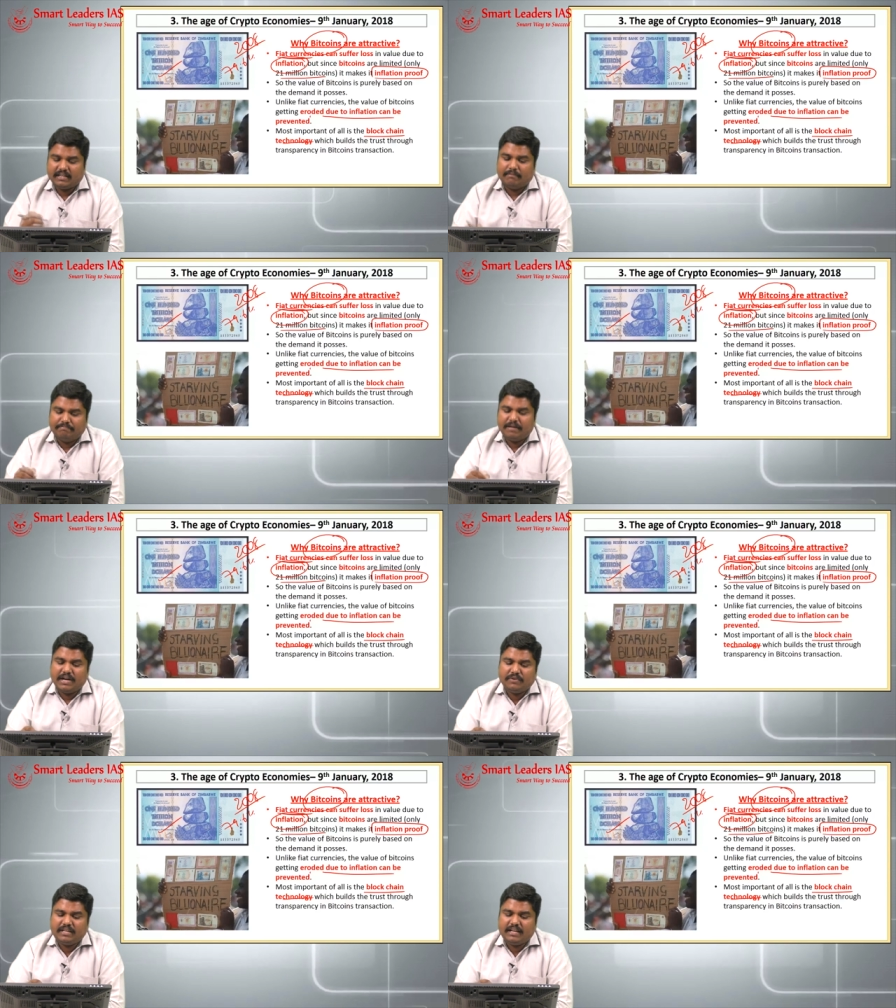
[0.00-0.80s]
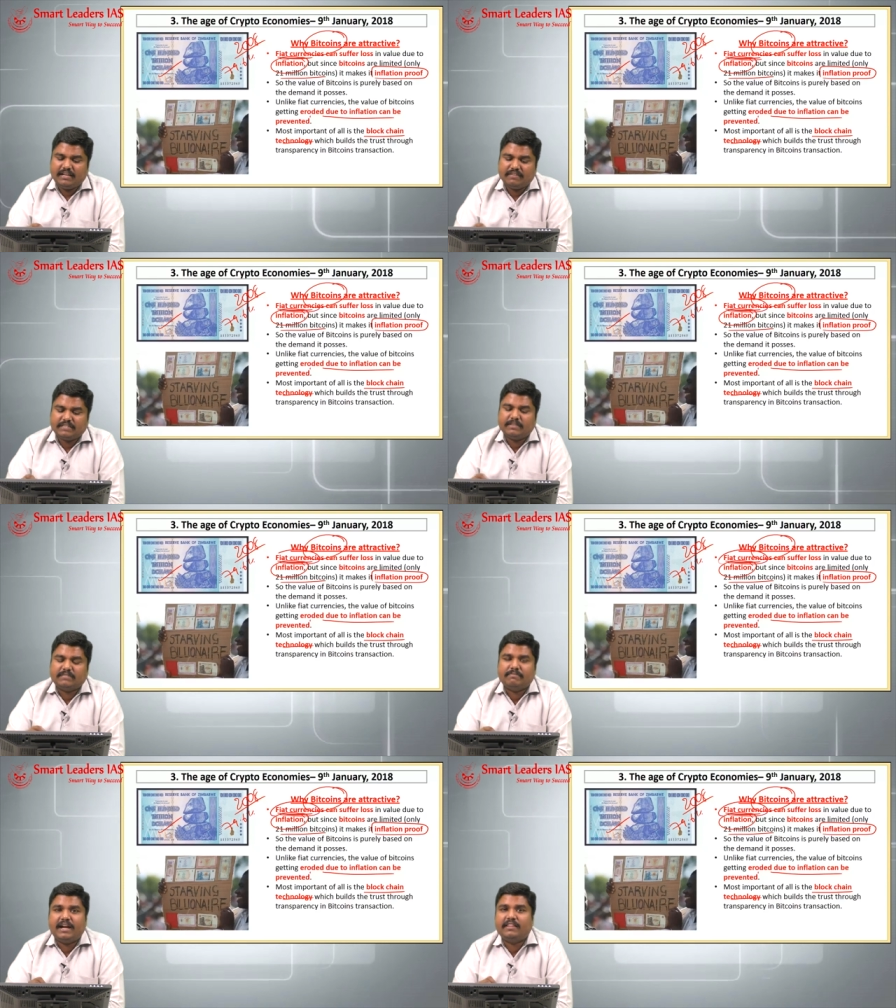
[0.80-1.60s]
compared to the investments
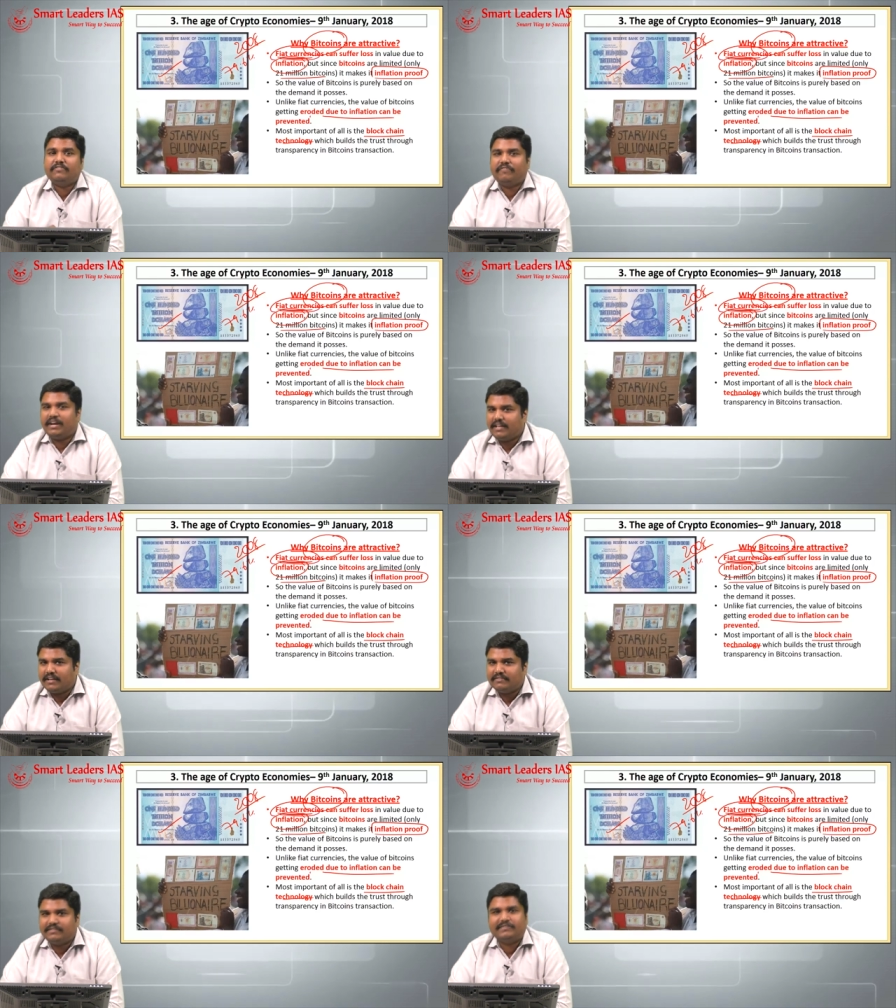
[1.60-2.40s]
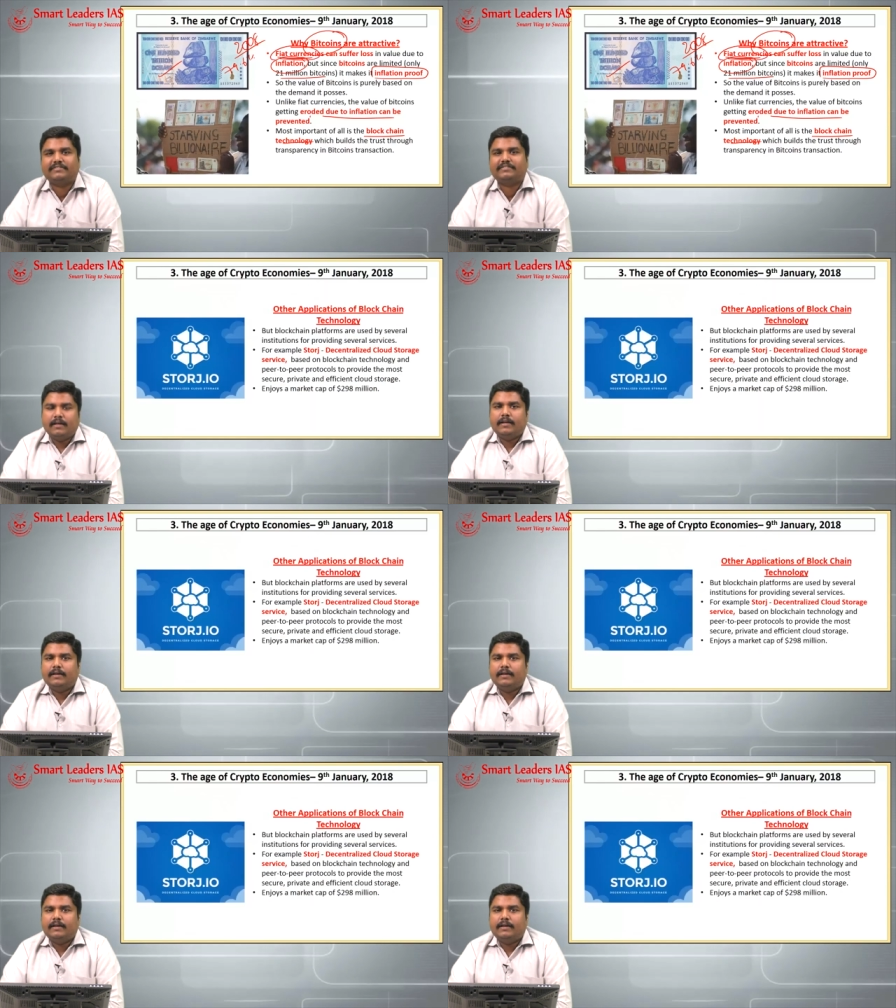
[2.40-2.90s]
made in the fiat currencies.